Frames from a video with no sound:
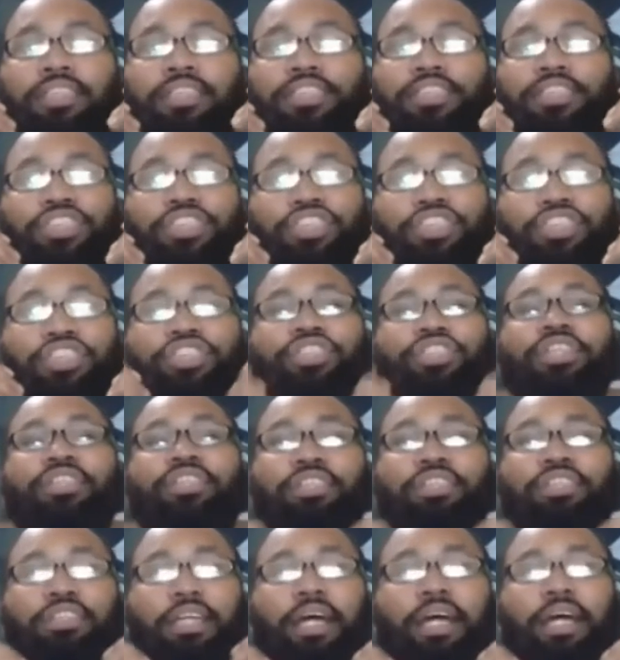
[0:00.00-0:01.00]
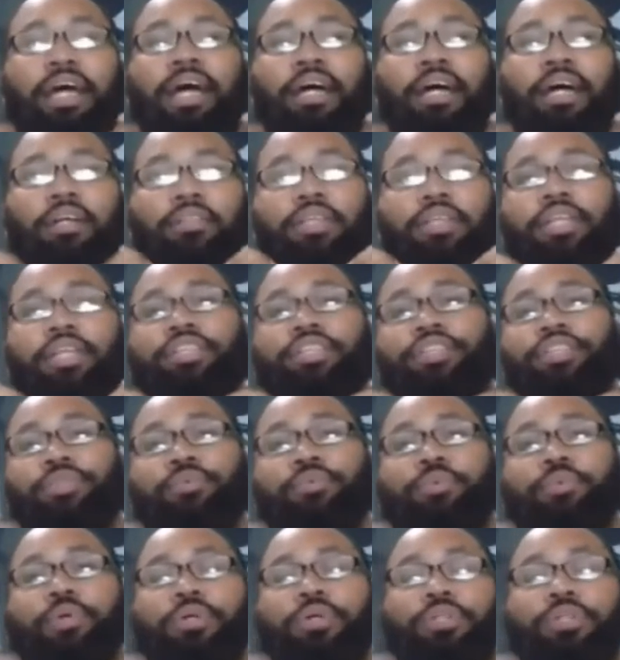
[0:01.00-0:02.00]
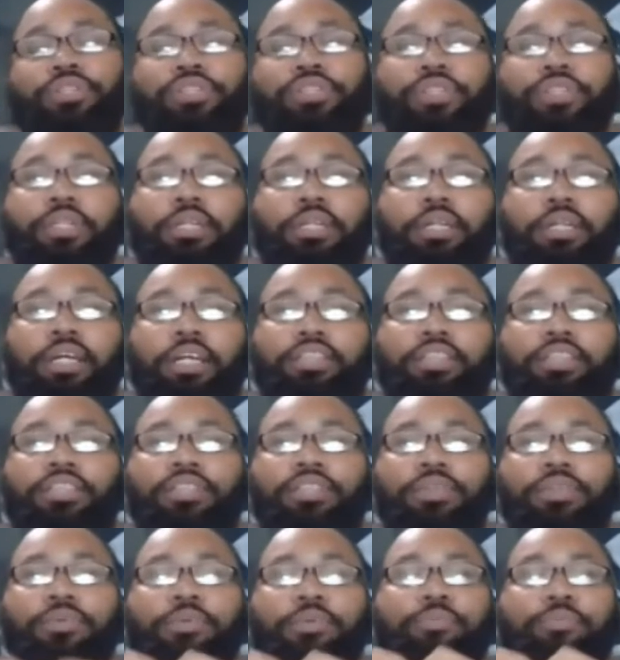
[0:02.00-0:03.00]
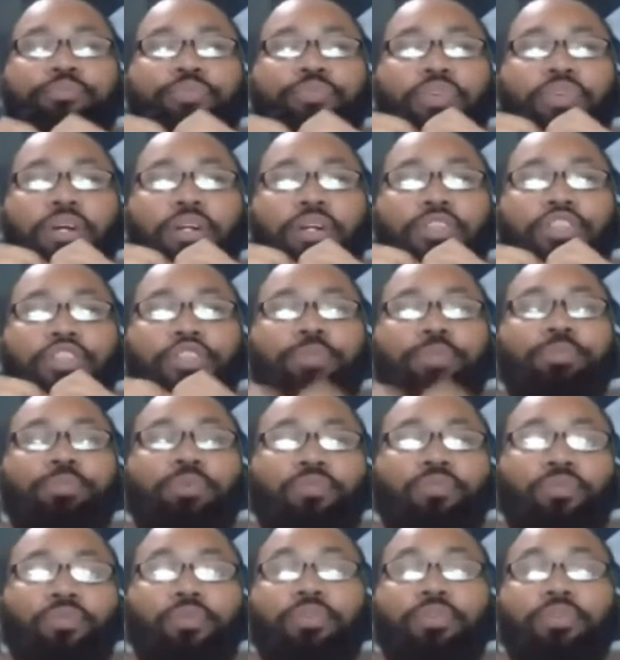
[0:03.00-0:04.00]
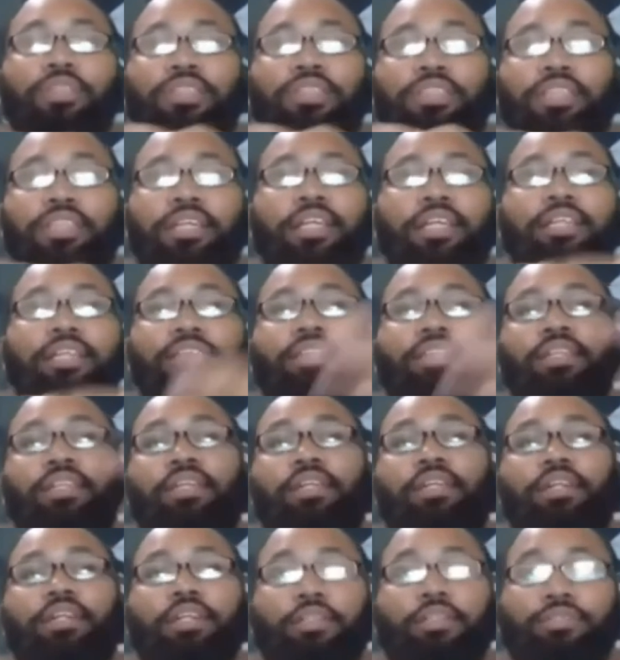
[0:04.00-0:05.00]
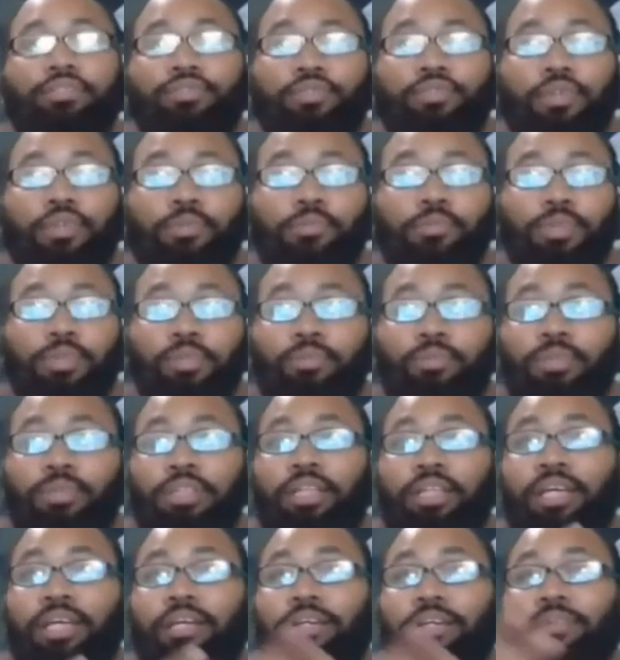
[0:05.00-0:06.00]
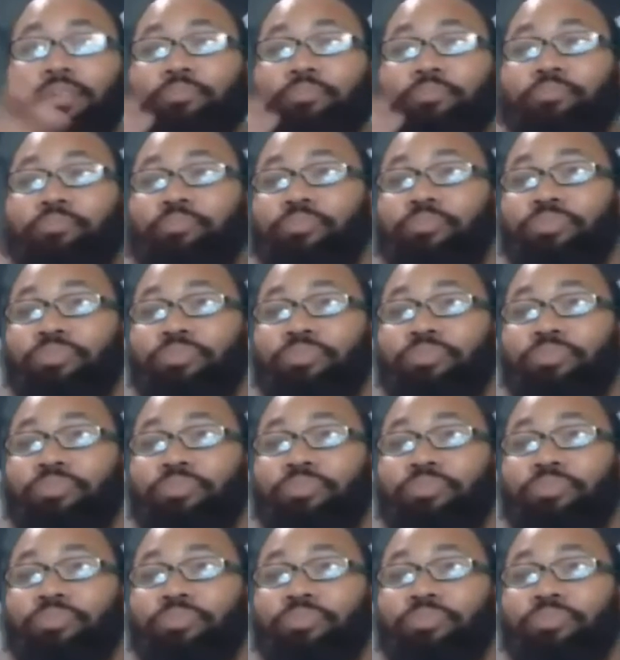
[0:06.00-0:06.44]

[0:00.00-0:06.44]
that's just how nature works. And so our superflu in this case drag are, are, are,